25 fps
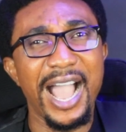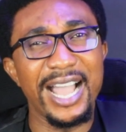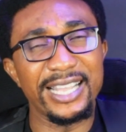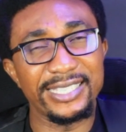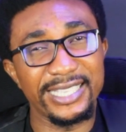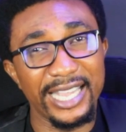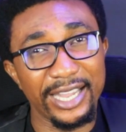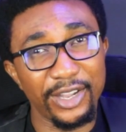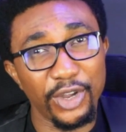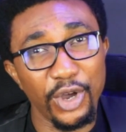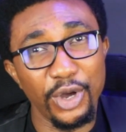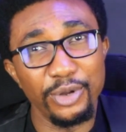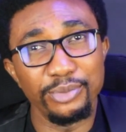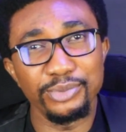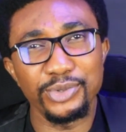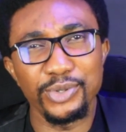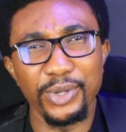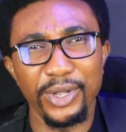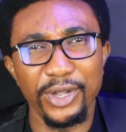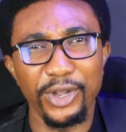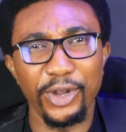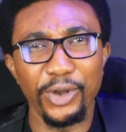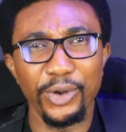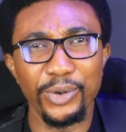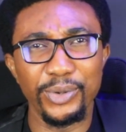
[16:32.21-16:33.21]
As I come
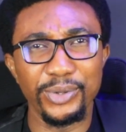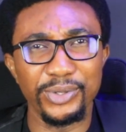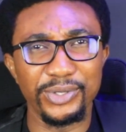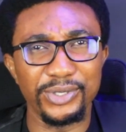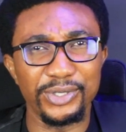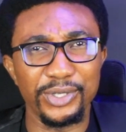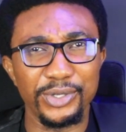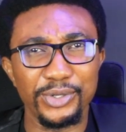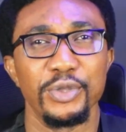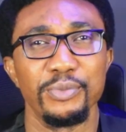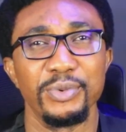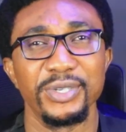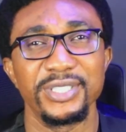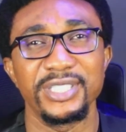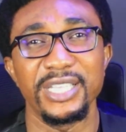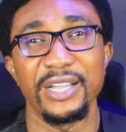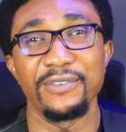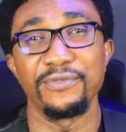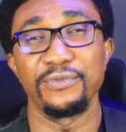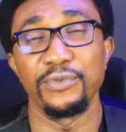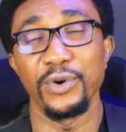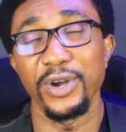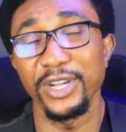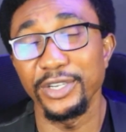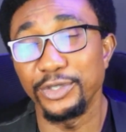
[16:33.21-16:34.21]
to a close, you must
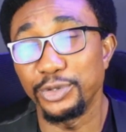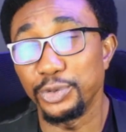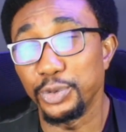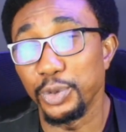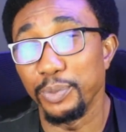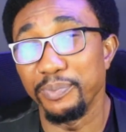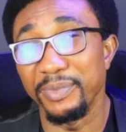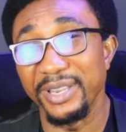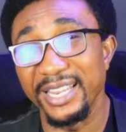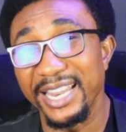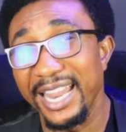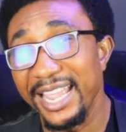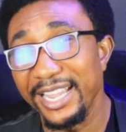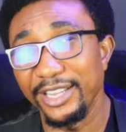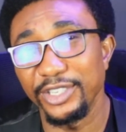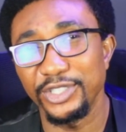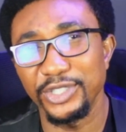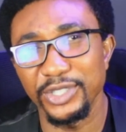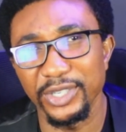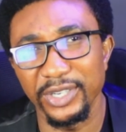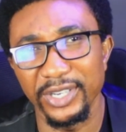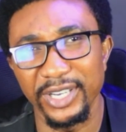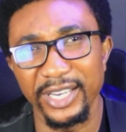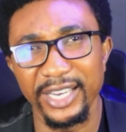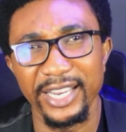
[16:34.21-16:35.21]
avoid
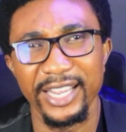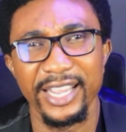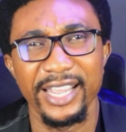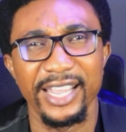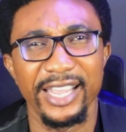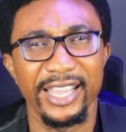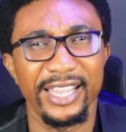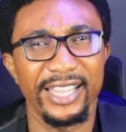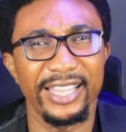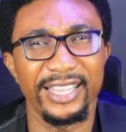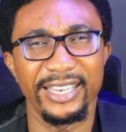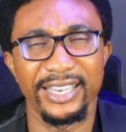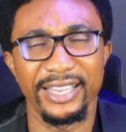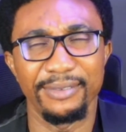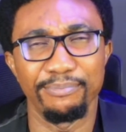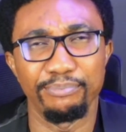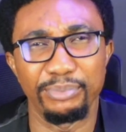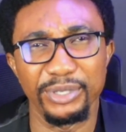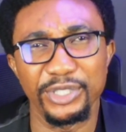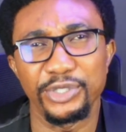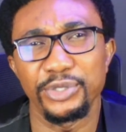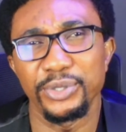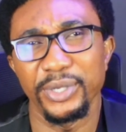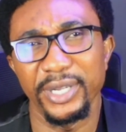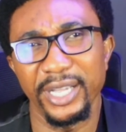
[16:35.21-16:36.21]
rumination in a
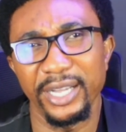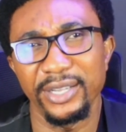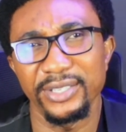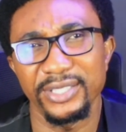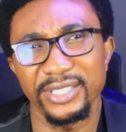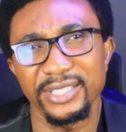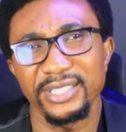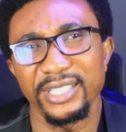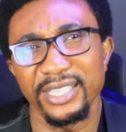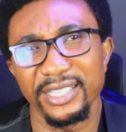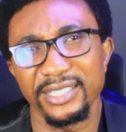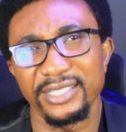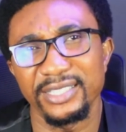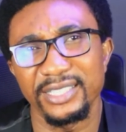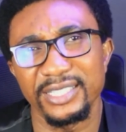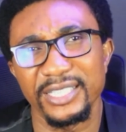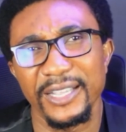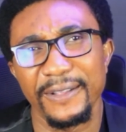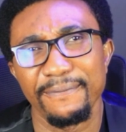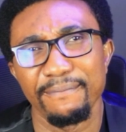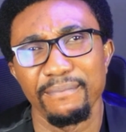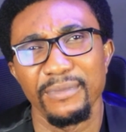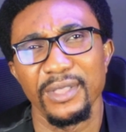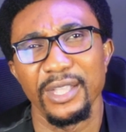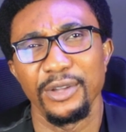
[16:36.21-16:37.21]
betrayal
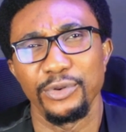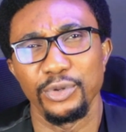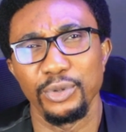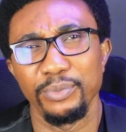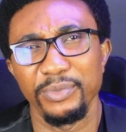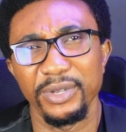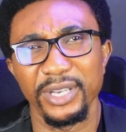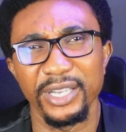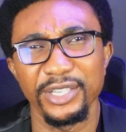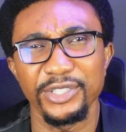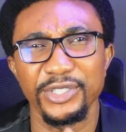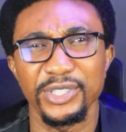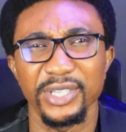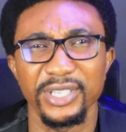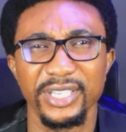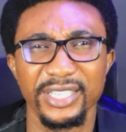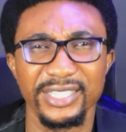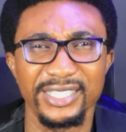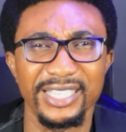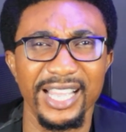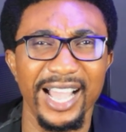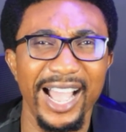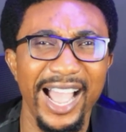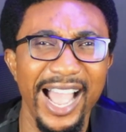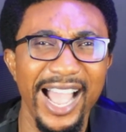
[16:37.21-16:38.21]
state. Rumination
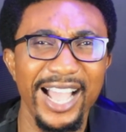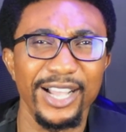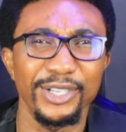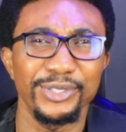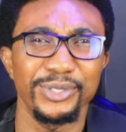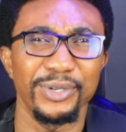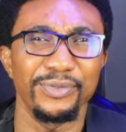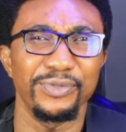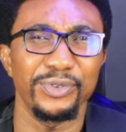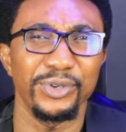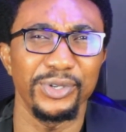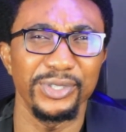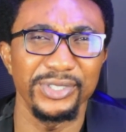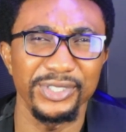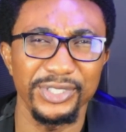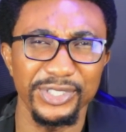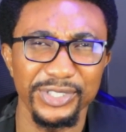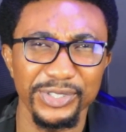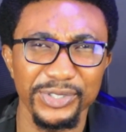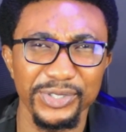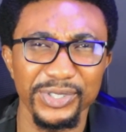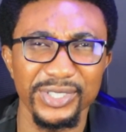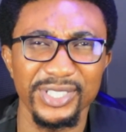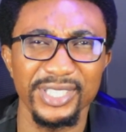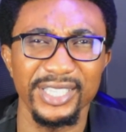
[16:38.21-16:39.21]
is the act of
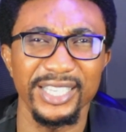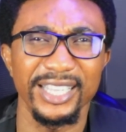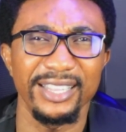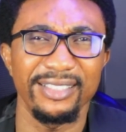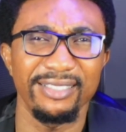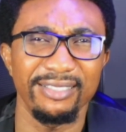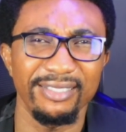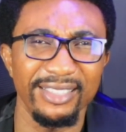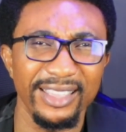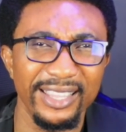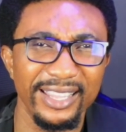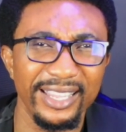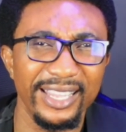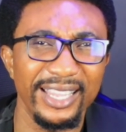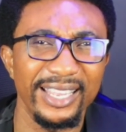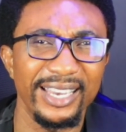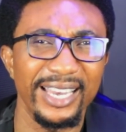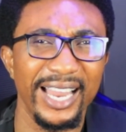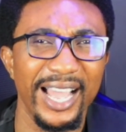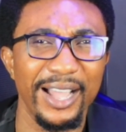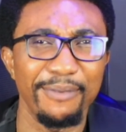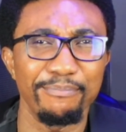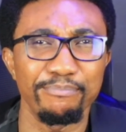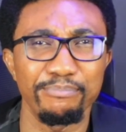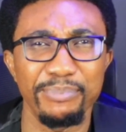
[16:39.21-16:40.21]
continuously
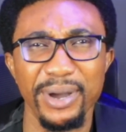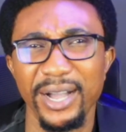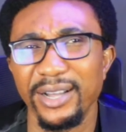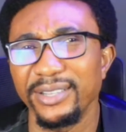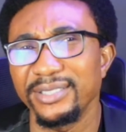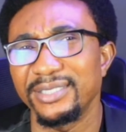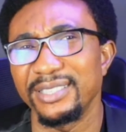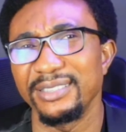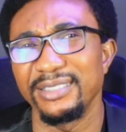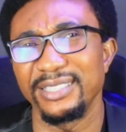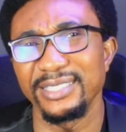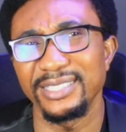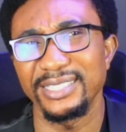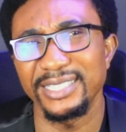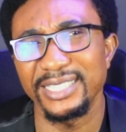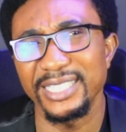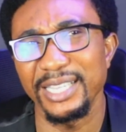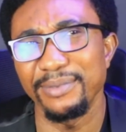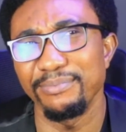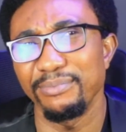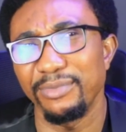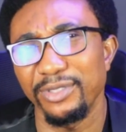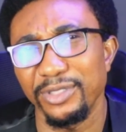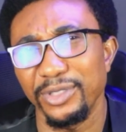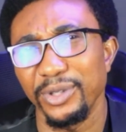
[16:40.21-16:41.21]
thinking about the
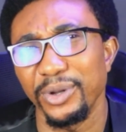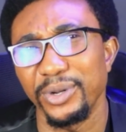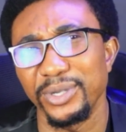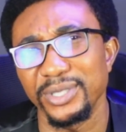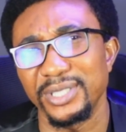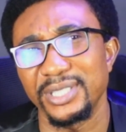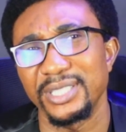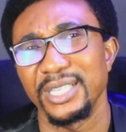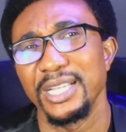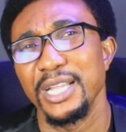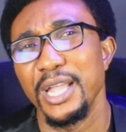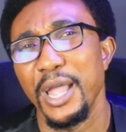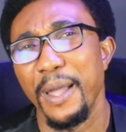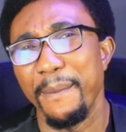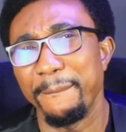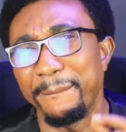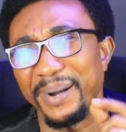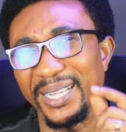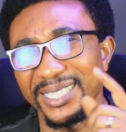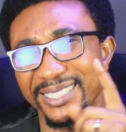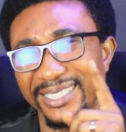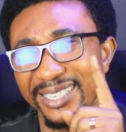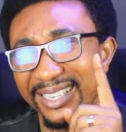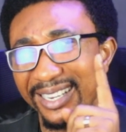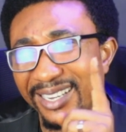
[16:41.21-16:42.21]
same thoughts,
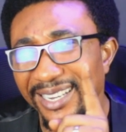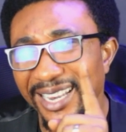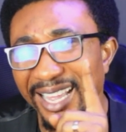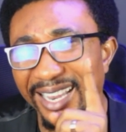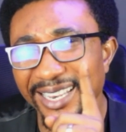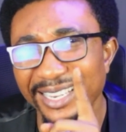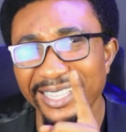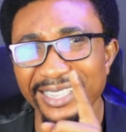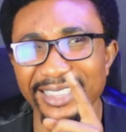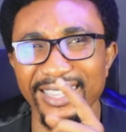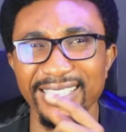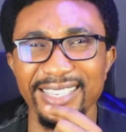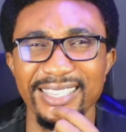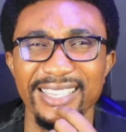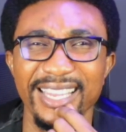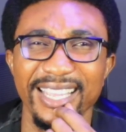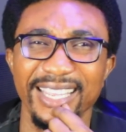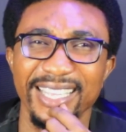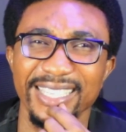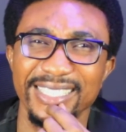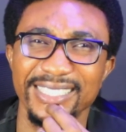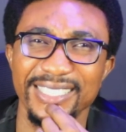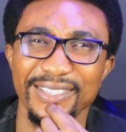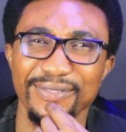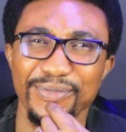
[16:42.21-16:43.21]
particularly the
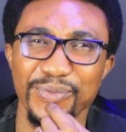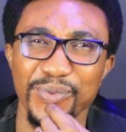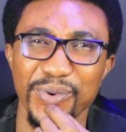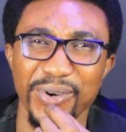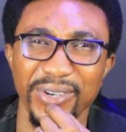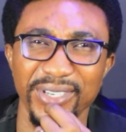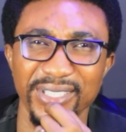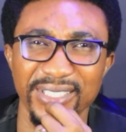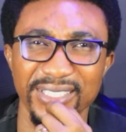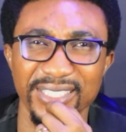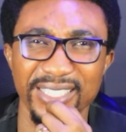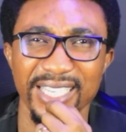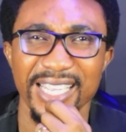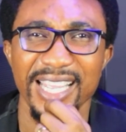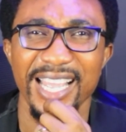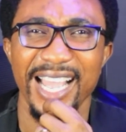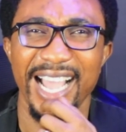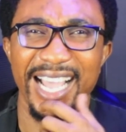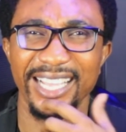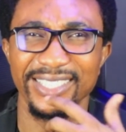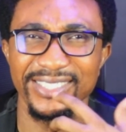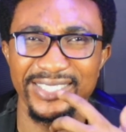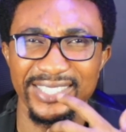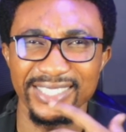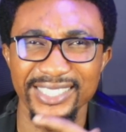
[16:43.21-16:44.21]
negative ones
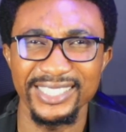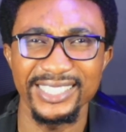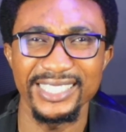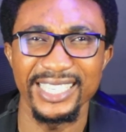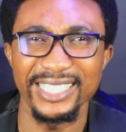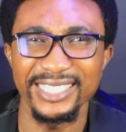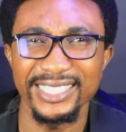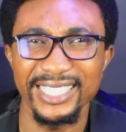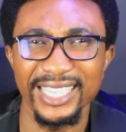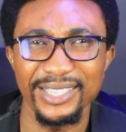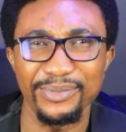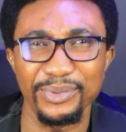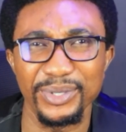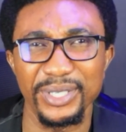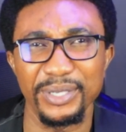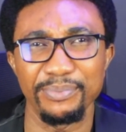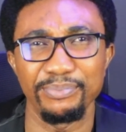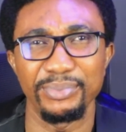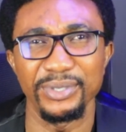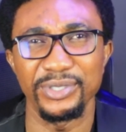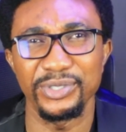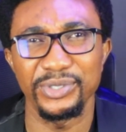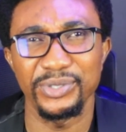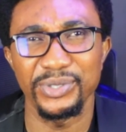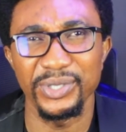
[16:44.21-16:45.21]
associated with the
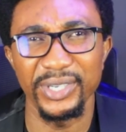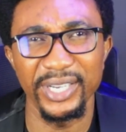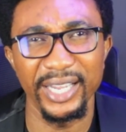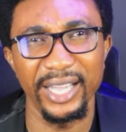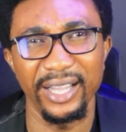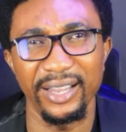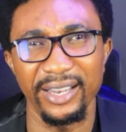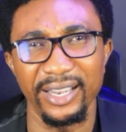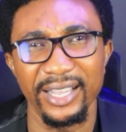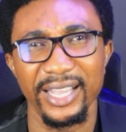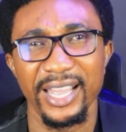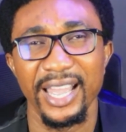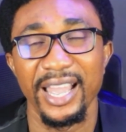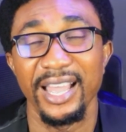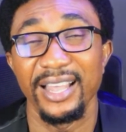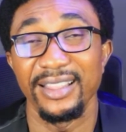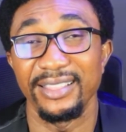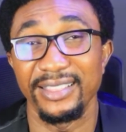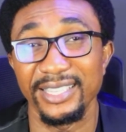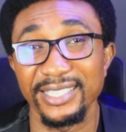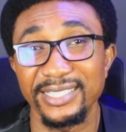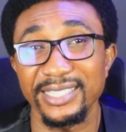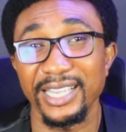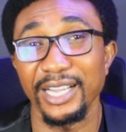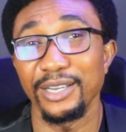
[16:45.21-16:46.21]
betrayal.
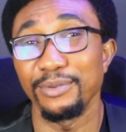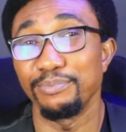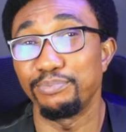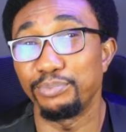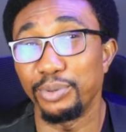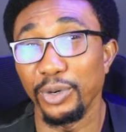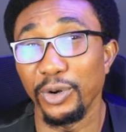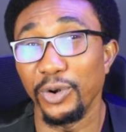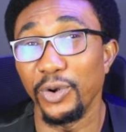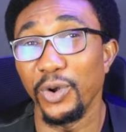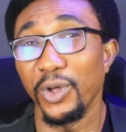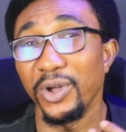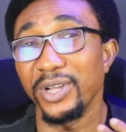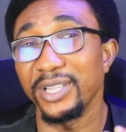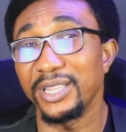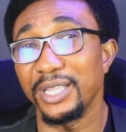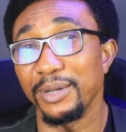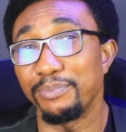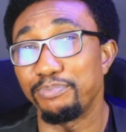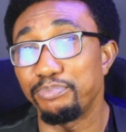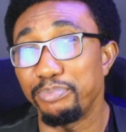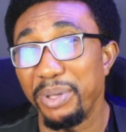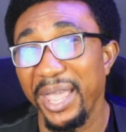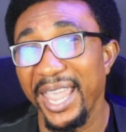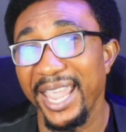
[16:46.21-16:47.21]
This can prolong
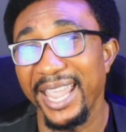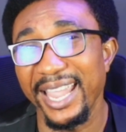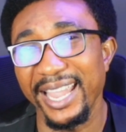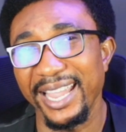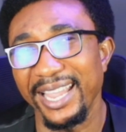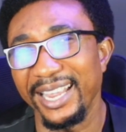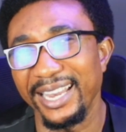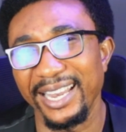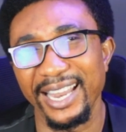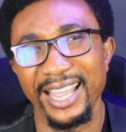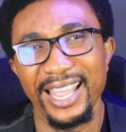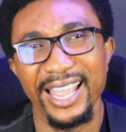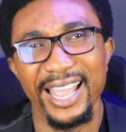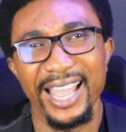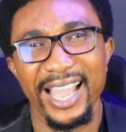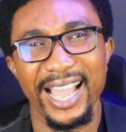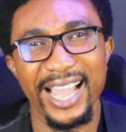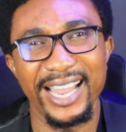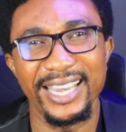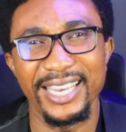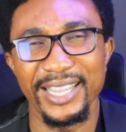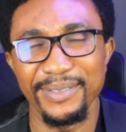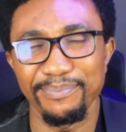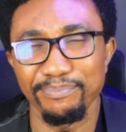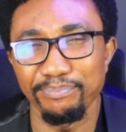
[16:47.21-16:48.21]
the pain
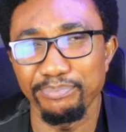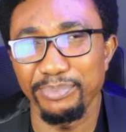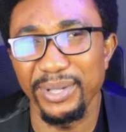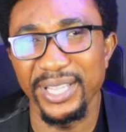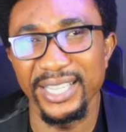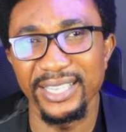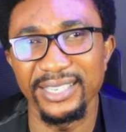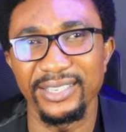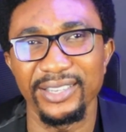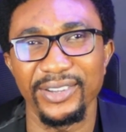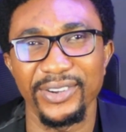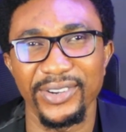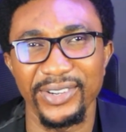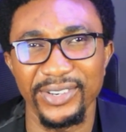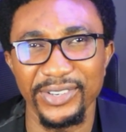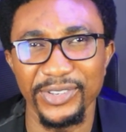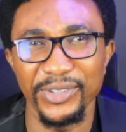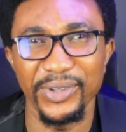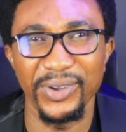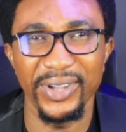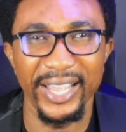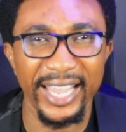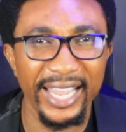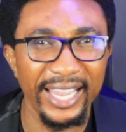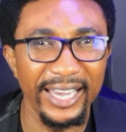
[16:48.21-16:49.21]
and impede on
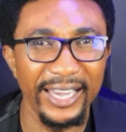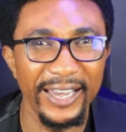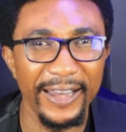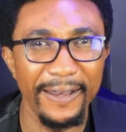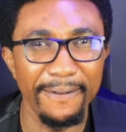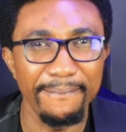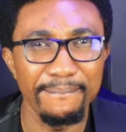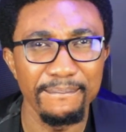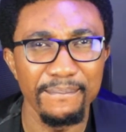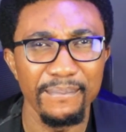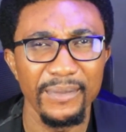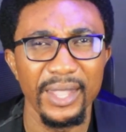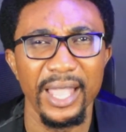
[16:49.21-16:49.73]
your healing.